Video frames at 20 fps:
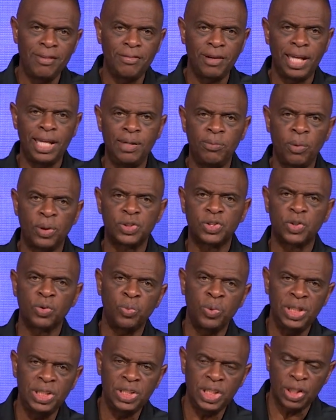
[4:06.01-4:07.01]
and he wants to
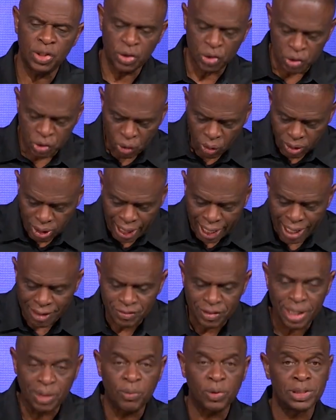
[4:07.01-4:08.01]
reach into your life,
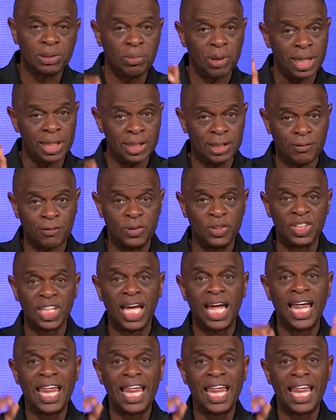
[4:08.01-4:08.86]
and he wants to make a difference.